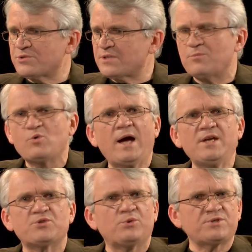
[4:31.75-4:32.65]
or some
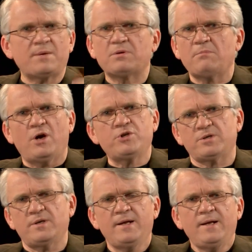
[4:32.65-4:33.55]
race or some
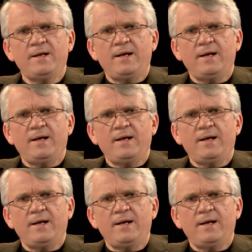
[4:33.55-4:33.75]
promotion